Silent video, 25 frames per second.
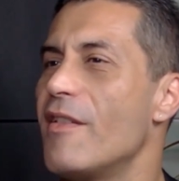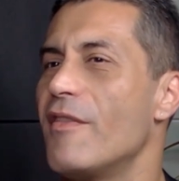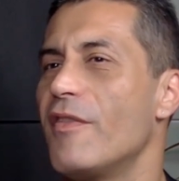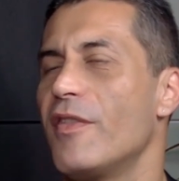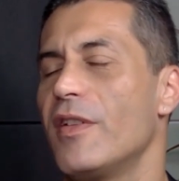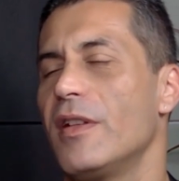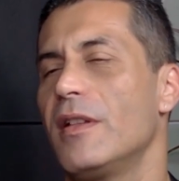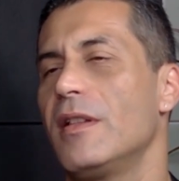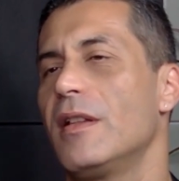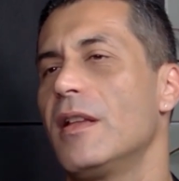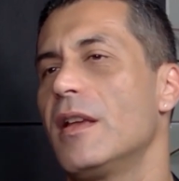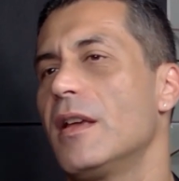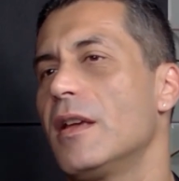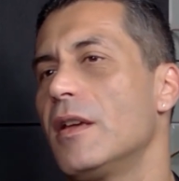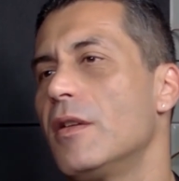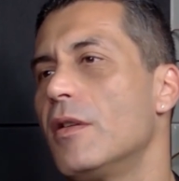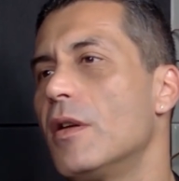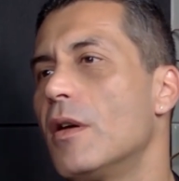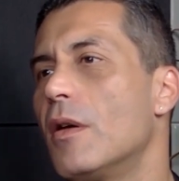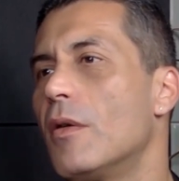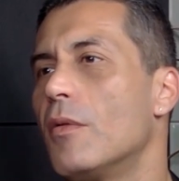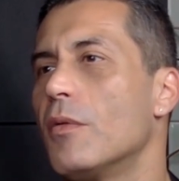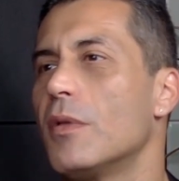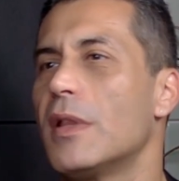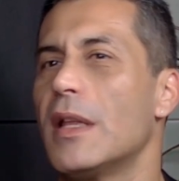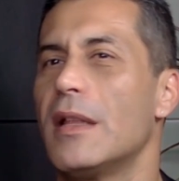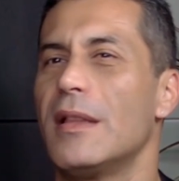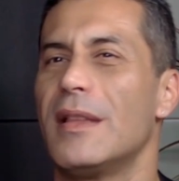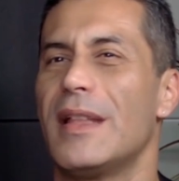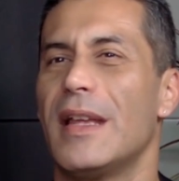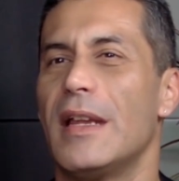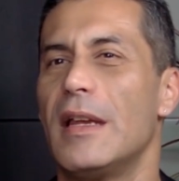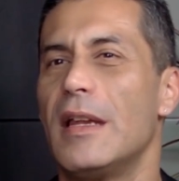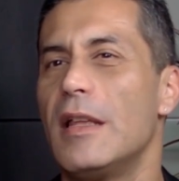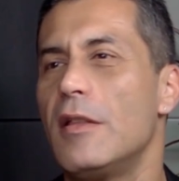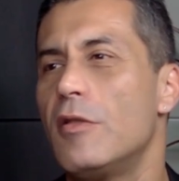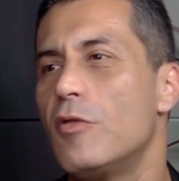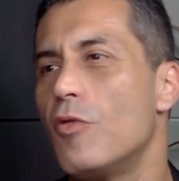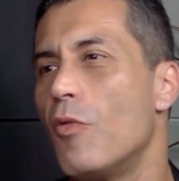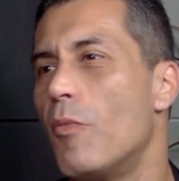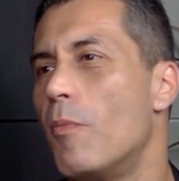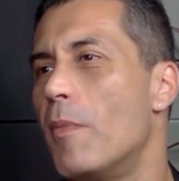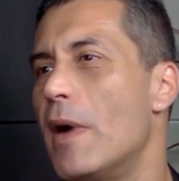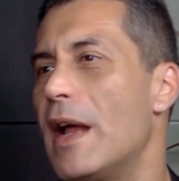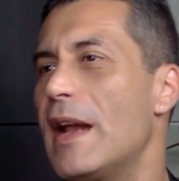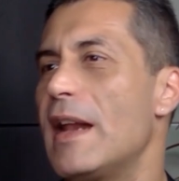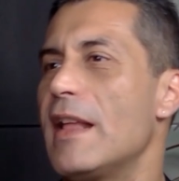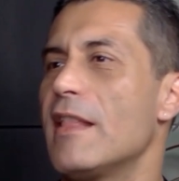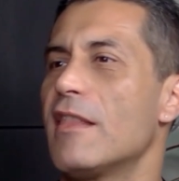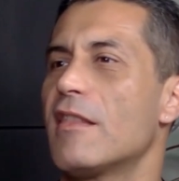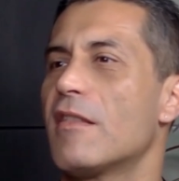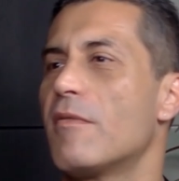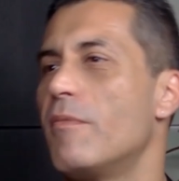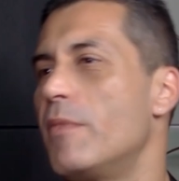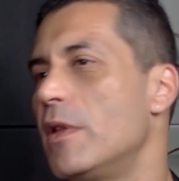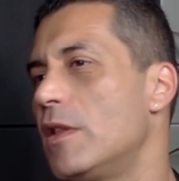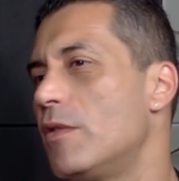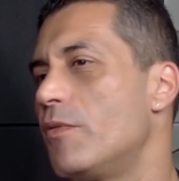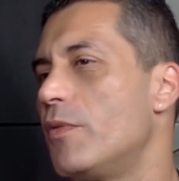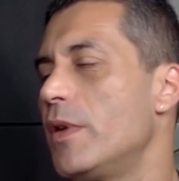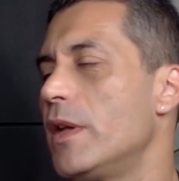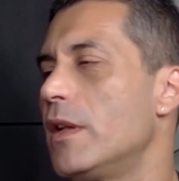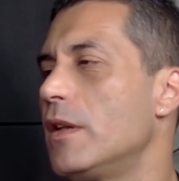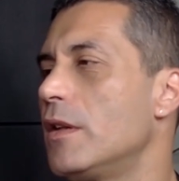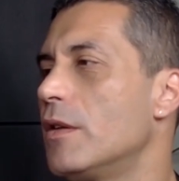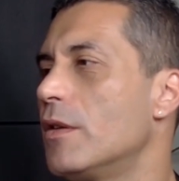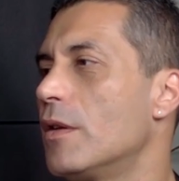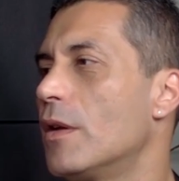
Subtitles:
have, and that they need to balance between,